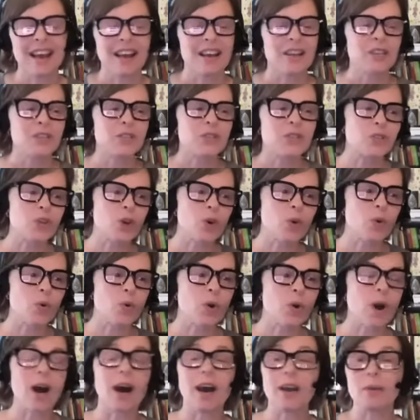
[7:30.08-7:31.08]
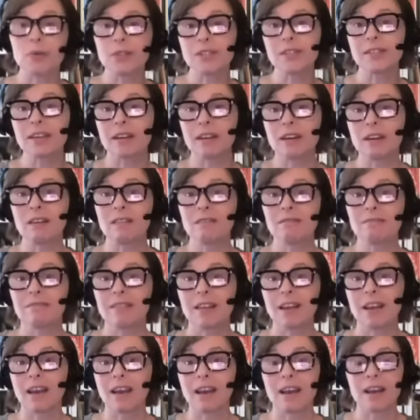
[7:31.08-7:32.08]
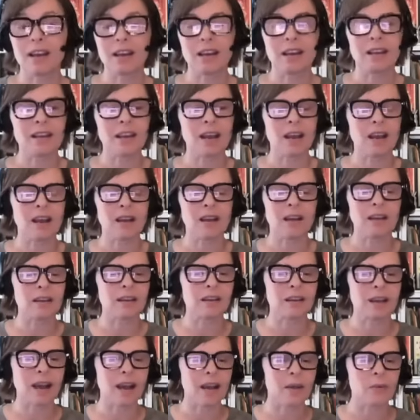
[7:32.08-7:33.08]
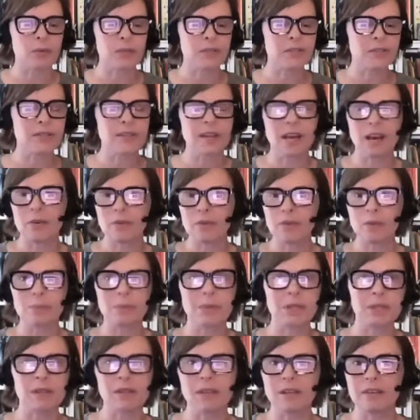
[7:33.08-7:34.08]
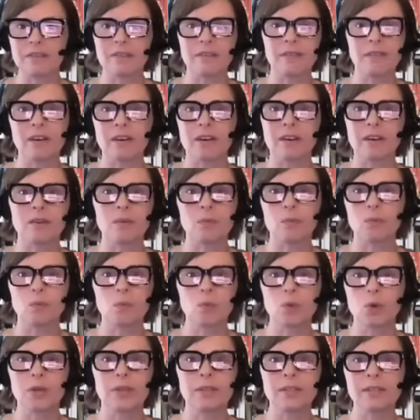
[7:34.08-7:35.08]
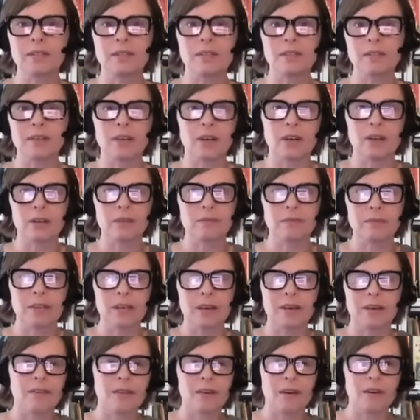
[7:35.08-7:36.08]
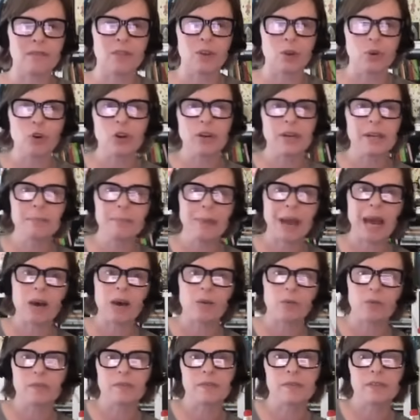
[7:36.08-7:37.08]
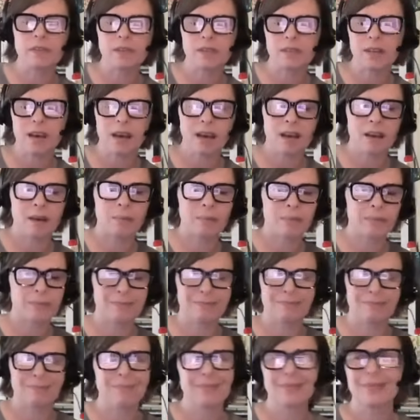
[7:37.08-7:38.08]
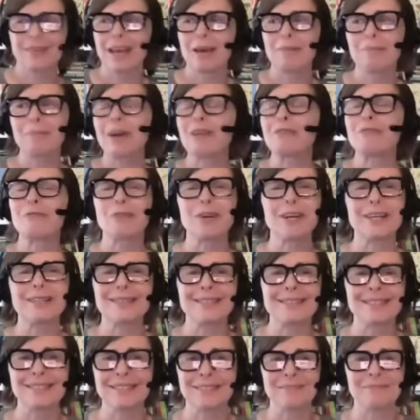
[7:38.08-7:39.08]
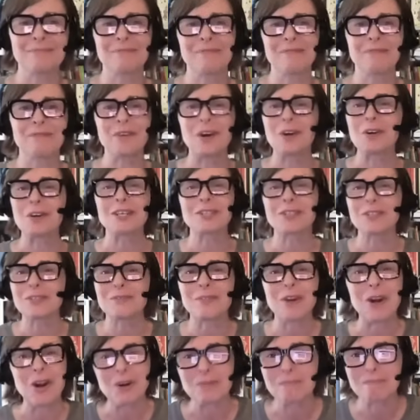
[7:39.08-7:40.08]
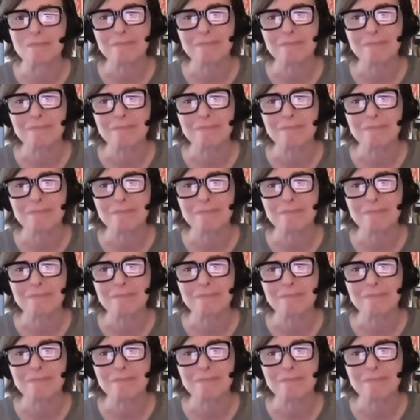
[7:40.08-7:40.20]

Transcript: So I was there and uh, I was out in the middle of the woods the, of, of the Green Mountains um, at my friend's fungus farm,